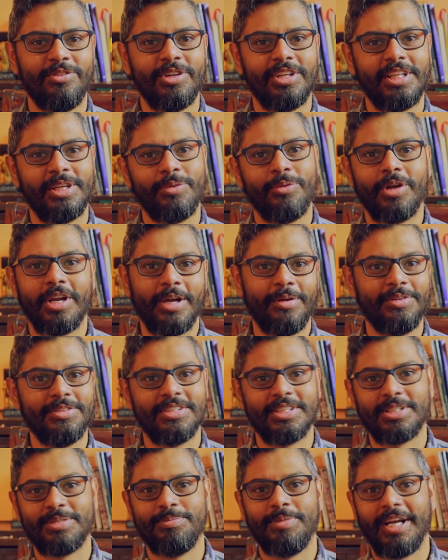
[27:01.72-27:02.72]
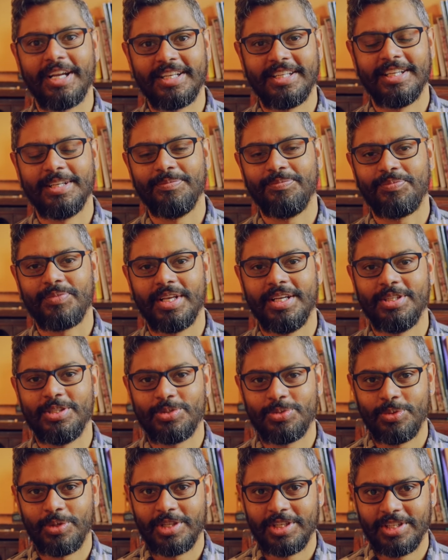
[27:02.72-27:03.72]
really what I was expecting. I
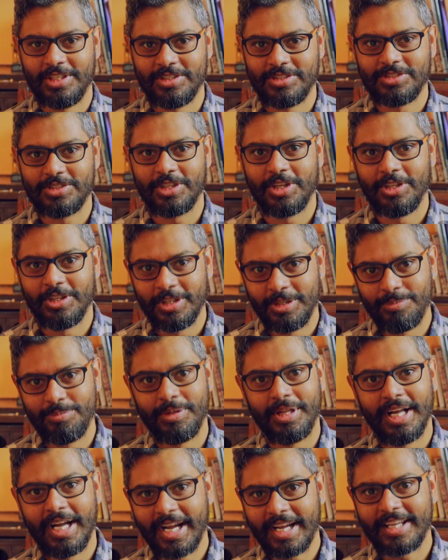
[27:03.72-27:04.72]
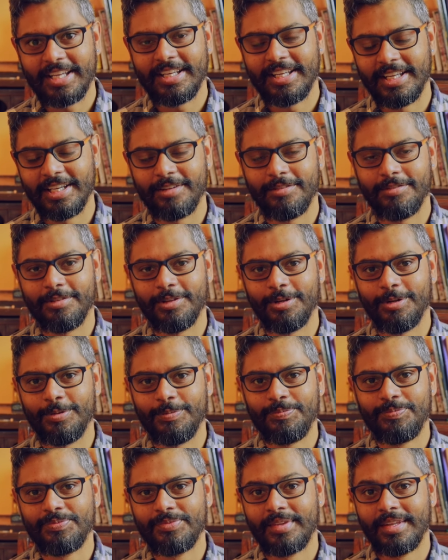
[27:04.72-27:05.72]
just wanted a solid black ink
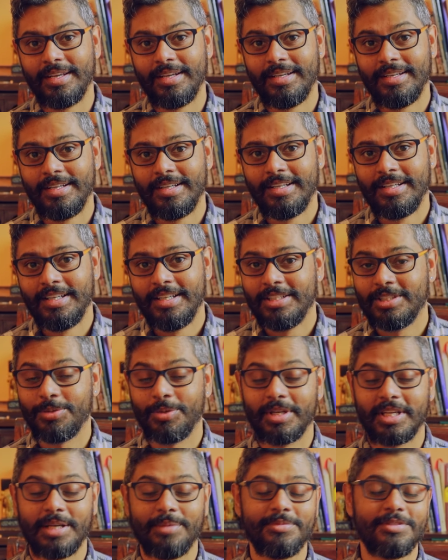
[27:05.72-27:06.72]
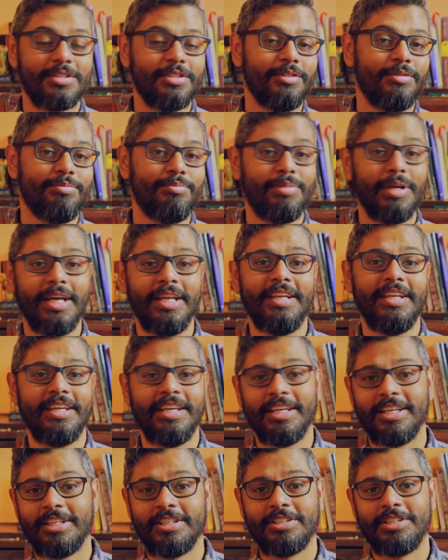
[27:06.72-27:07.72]
flow. So when it comes to pen
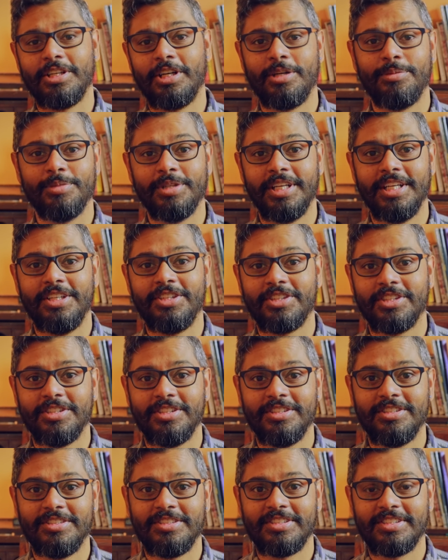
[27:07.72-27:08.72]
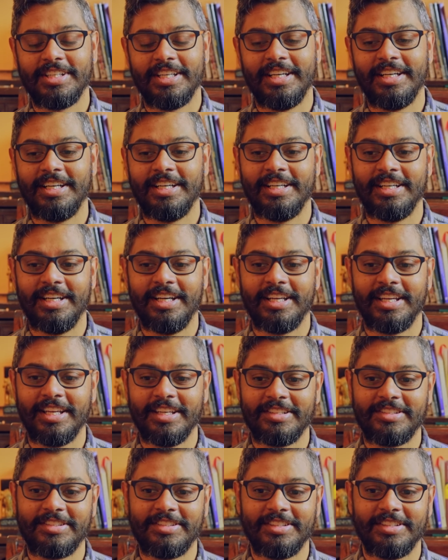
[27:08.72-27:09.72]
ink combinations, I
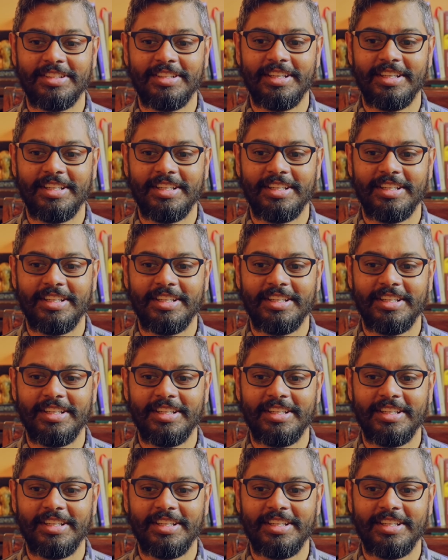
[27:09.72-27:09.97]
guess,